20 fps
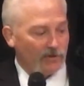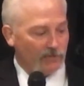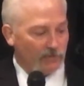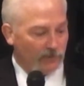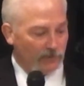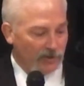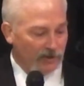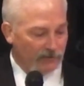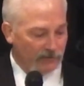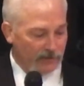
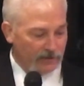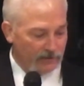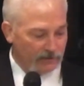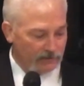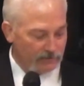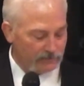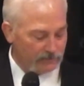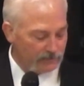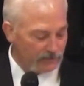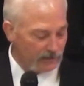for even
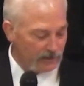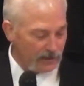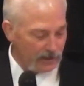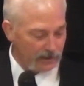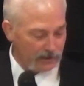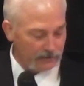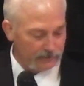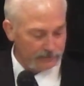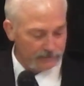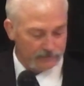
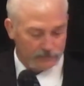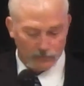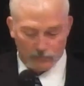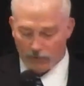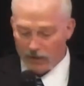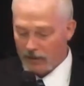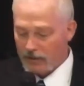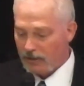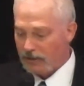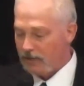
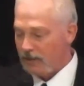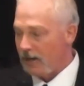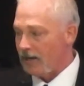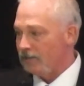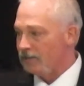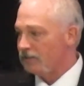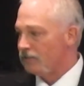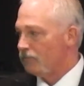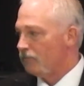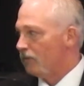
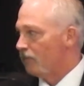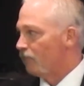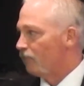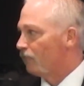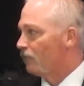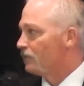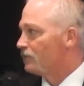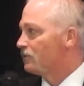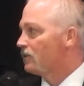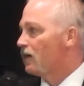recognizing me
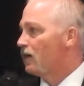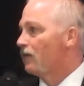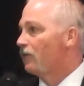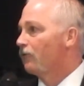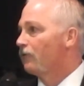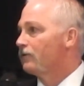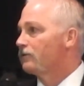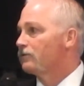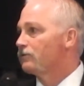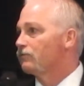for this
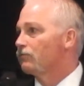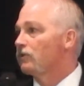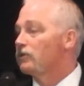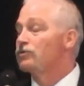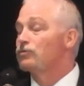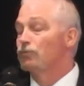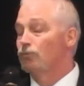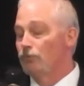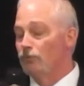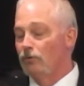honor.
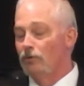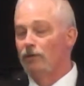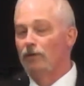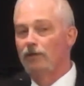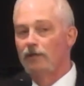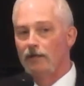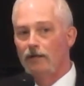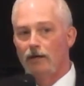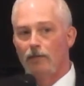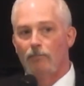It's
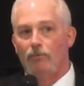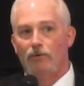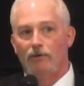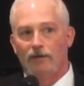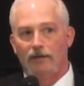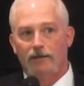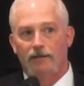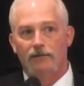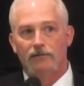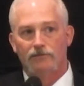really
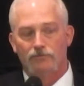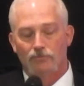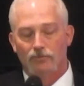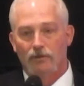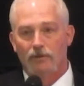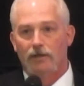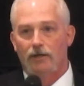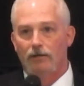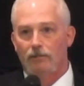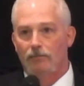humbling. It's
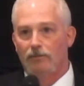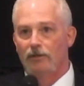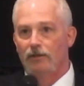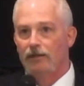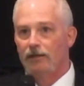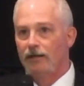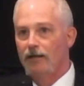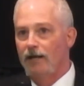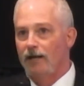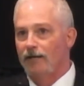really
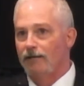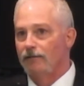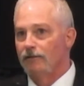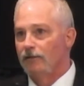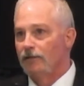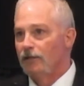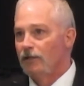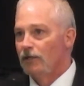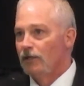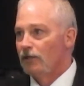humbling, and
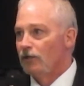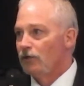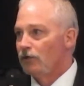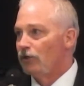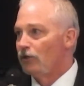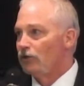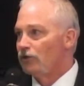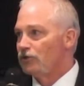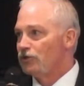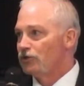
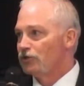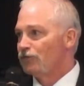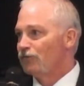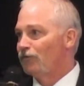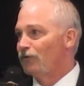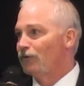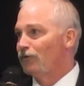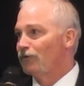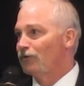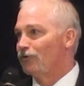you just
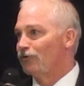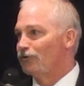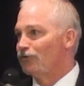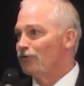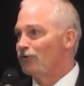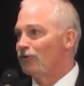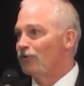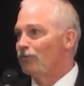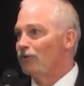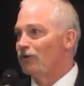feel you're
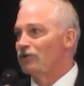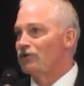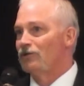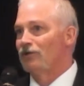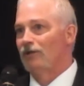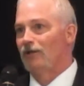doing what you